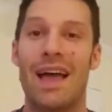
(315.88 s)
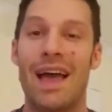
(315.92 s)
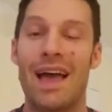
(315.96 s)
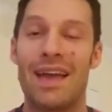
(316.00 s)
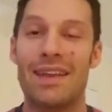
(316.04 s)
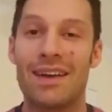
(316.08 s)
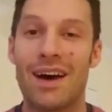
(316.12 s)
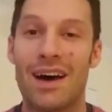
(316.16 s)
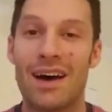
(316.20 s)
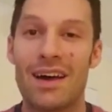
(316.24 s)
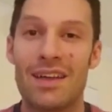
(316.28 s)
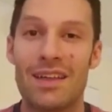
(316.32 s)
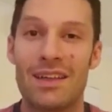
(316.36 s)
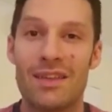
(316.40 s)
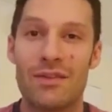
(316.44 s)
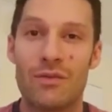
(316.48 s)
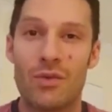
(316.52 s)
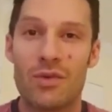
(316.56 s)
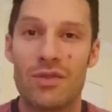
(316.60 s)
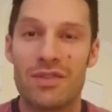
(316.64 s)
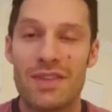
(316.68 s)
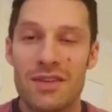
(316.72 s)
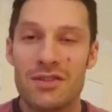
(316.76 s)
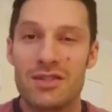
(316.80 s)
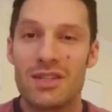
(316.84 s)
And
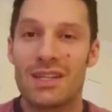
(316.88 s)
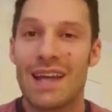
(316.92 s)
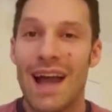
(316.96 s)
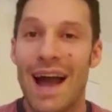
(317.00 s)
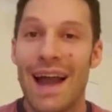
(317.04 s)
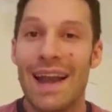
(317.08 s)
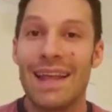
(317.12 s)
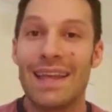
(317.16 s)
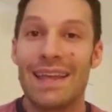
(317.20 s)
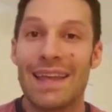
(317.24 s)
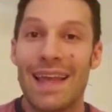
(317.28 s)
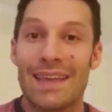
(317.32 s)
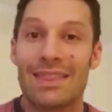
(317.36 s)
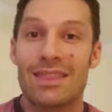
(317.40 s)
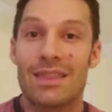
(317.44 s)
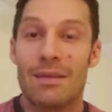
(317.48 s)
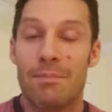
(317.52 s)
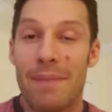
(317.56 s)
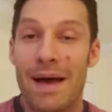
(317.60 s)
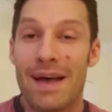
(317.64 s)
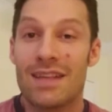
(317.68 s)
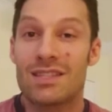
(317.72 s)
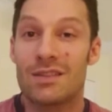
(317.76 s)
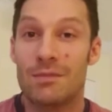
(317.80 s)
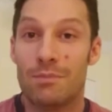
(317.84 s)
with this, you kind of get the
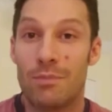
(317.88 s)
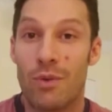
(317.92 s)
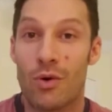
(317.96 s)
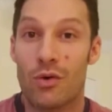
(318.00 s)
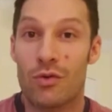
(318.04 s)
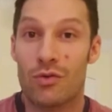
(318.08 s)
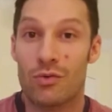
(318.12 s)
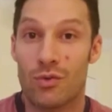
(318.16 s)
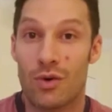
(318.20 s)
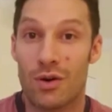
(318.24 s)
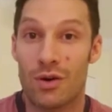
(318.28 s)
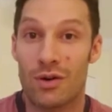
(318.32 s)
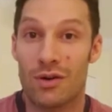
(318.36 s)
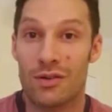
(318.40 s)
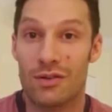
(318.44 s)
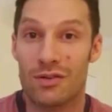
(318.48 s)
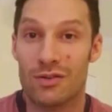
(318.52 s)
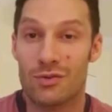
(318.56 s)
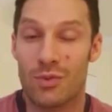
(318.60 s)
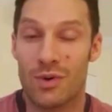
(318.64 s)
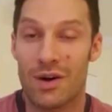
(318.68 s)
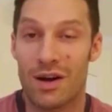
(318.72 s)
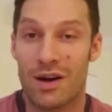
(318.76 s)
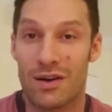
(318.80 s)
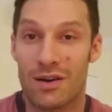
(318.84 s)
best of both
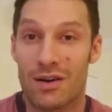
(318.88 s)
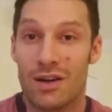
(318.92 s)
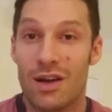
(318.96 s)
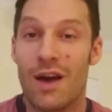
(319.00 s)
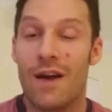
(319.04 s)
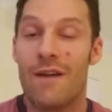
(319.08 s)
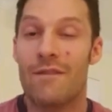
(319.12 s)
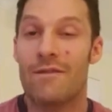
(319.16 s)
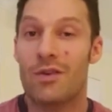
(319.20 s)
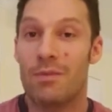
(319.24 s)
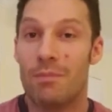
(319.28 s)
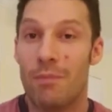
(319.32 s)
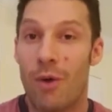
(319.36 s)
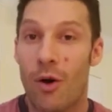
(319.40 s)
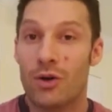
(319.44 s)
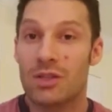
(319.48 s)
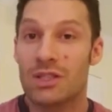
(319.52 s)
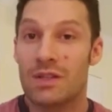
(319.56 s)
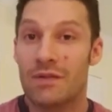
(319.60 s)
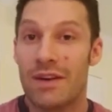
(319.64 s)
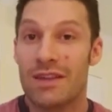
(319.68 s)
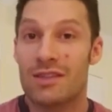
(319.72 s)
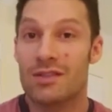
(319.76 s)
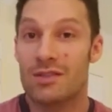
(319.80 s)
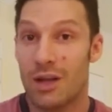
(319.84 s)
worlds, where for most
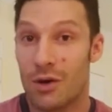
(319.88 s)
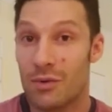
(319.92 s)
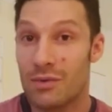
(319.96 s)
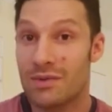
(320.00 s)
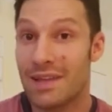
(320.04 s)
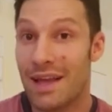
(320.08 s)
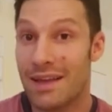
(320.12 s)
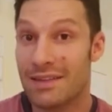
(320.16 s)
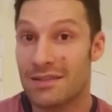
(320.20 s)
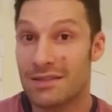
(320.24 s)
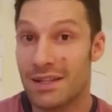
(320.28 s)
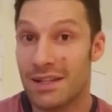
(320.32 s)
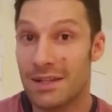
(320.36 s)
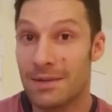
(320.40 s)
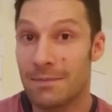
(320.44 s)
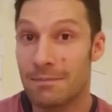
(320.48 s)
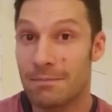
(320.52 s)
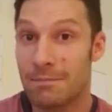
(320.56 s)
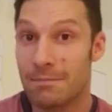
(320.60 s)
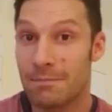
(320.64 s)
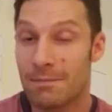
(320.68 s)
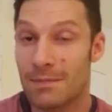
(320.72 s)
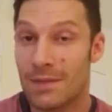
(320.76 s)
of it, it's low intensity,